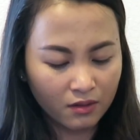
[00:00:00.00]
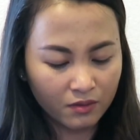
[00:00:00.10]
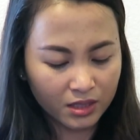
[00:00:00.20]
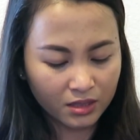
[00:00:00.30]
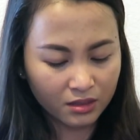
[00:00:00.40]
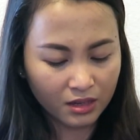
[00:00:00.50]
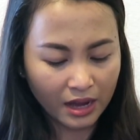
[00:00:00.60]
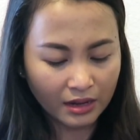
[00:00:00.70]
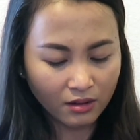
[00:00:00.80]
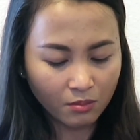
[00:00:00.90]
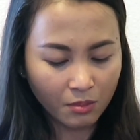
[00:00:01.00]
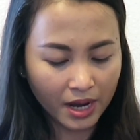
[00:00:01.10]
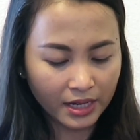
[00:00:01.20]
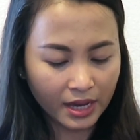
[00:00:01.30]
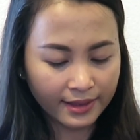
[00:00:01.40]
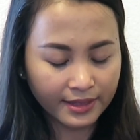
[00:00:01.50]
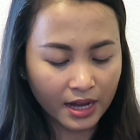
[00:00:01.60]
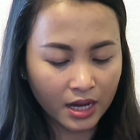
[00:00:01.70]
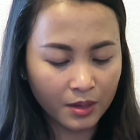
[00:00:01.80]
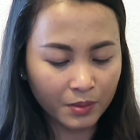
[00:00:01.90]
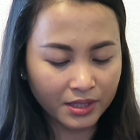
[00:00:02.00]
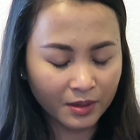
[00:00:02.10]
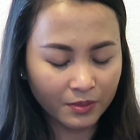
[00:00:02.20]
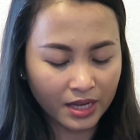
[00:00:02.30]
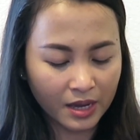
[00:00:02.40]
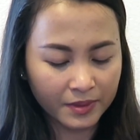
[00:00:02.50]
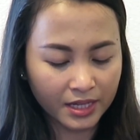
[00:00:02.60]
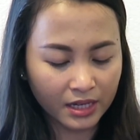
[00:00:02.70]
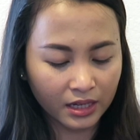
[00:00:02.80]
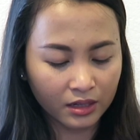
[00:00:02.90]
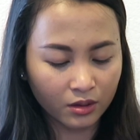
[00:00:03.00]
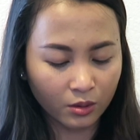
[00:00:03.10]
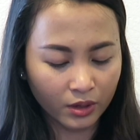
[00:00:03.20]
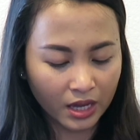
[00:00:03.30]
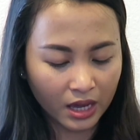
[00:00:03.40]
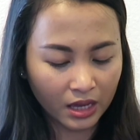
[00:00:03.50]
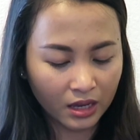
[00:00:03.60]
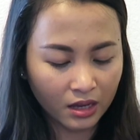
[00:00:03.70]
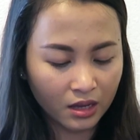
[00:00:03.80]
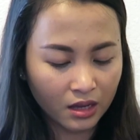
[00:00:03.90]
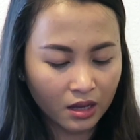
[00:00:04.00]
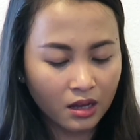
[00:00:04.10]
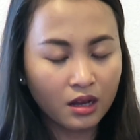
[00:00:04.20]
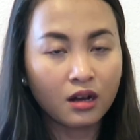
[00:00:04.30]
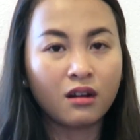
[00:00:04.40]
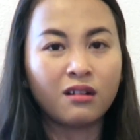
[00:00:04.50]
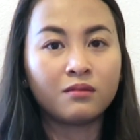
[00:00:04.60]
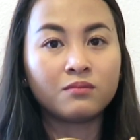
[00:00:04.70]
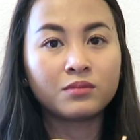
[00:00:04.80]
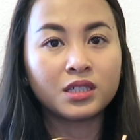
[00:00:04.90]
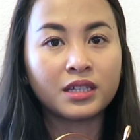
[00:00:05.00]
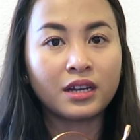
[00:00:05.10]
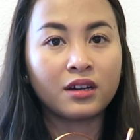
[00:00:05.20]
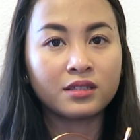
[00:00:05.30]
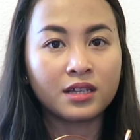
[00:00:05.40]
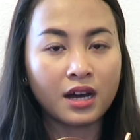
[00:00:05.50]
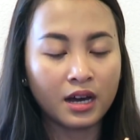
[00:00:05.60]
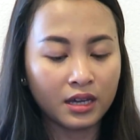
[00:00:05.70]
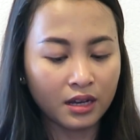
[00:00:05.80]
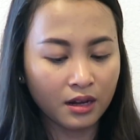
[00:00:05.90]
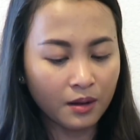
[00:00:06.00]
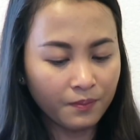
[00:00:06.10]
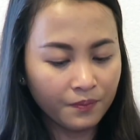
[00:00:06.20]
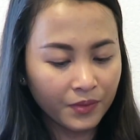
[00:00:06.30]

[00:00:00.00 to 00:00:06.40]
which I don't mind it at times, but sometimes it kind of get annoying because I gotta tie it up.